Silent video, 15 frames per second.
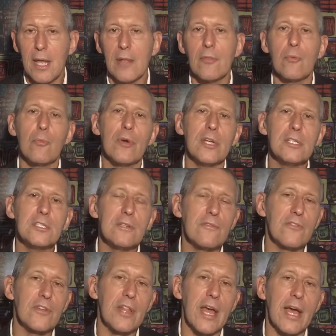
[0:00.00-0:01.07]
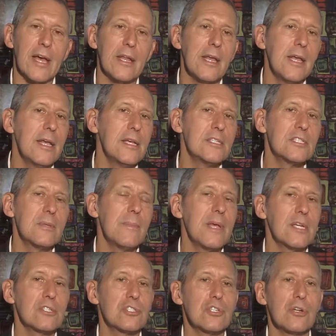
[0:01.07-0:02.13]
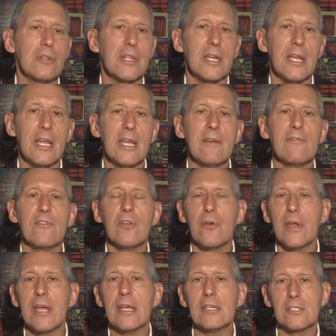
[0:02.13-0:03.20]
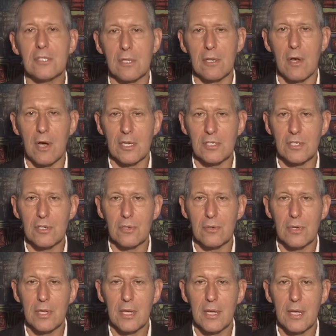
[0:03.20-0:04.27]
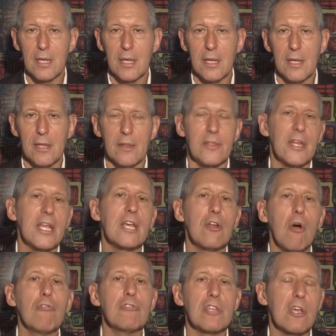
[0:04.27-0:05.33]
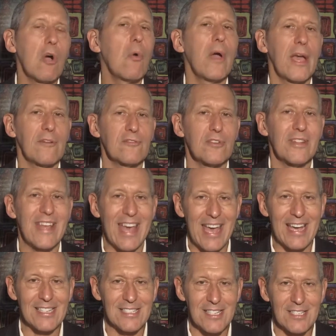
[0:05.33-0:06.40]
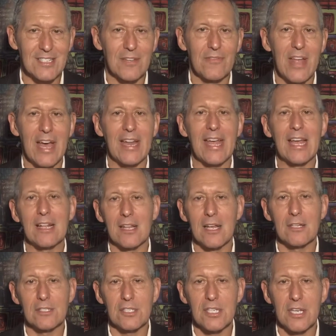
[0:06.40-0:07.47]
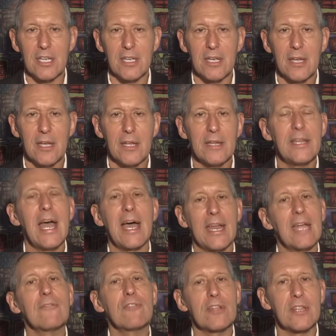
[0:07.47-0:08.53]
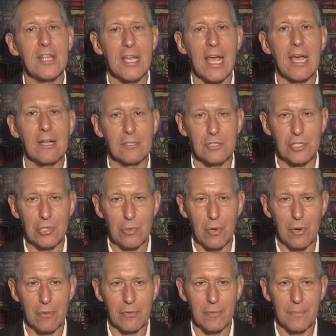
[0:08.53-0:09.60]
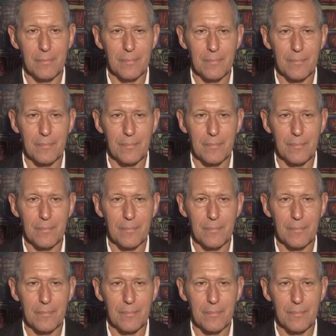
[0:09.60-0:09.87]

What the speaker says: And the reason for that is to make sure that if there is a lawsuit, they can only go after the assets of that LLC, not everything else you own.